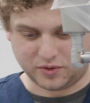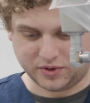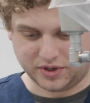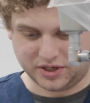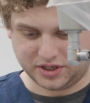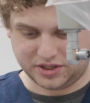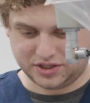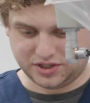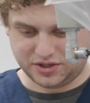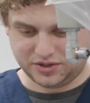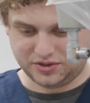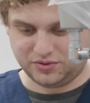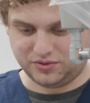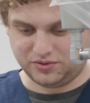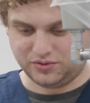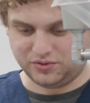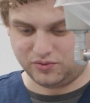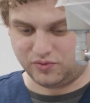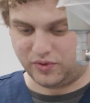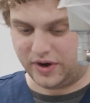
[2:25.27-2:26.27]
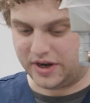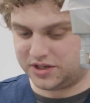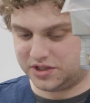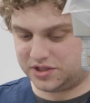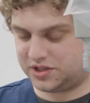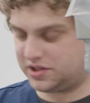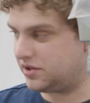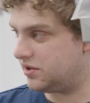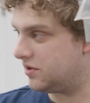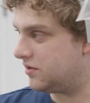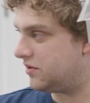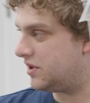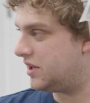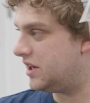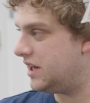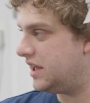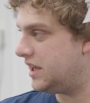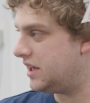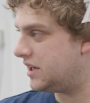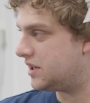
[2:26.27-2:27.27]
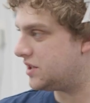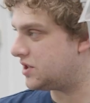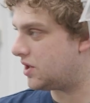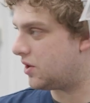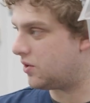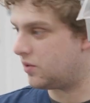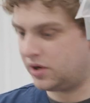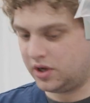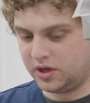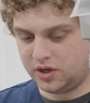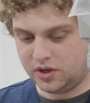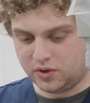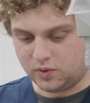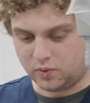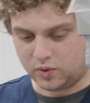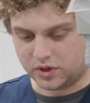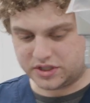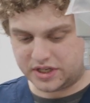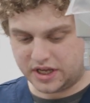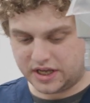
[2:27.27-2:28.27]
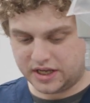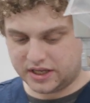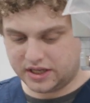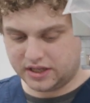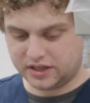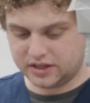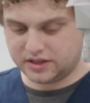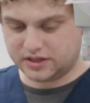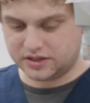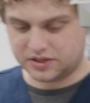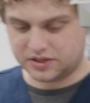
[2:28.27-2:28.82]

going to register the knee. So we're taking